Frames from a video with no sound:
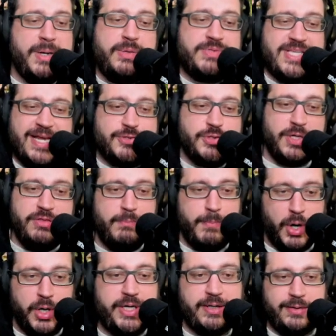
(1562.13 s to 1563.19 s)
it was actually the
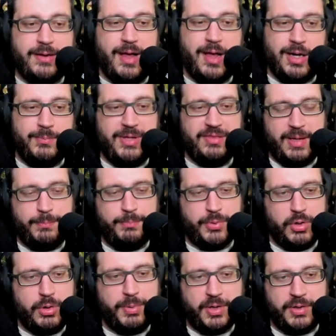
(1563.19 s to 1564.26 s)
market economy that
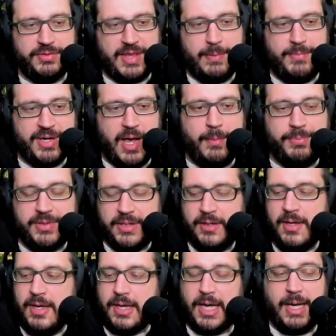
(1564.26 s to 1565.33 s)
broke apart that monopoly,
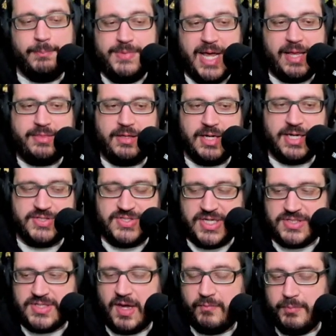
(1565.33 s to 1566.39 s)
not the United
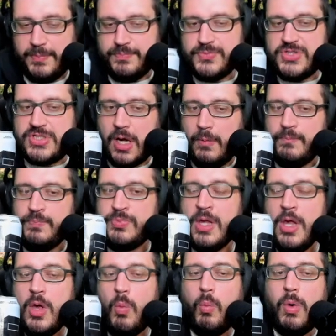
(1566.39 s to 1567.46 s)
States government. So
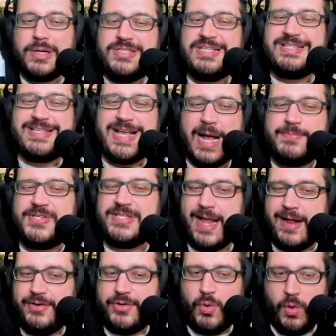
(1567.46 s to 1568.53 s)
what's to stop
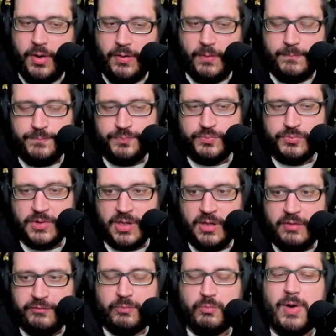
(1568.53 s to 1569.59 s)
Standard Oil
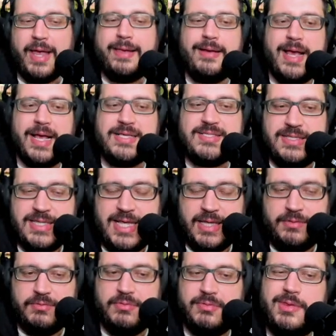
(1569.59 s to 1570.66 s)
from recognizing
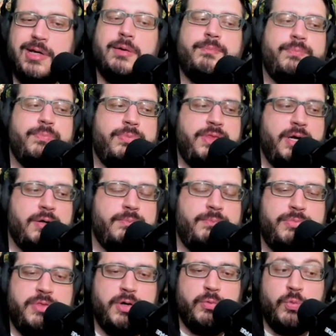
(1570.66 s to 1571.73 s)
that their
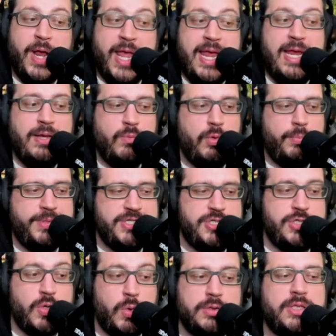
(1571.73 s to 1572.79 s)
reign will be
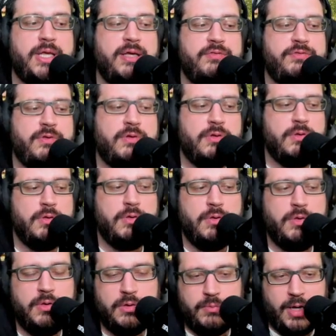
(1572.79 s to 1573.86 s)
short-lived,
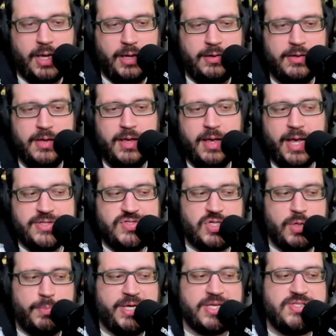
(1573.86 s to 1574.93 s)
right? And
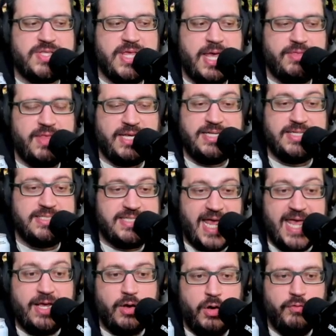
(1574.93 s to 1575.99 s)
so because of that, they need to
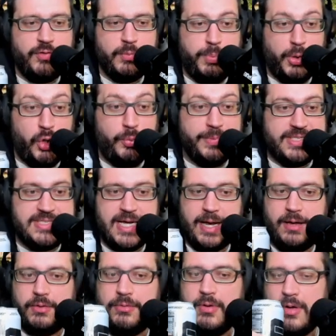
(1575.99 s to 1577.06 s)
take over Pullman
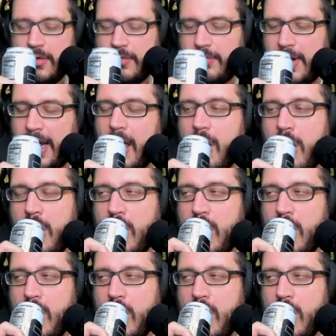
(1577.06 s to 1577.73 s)
Town, right?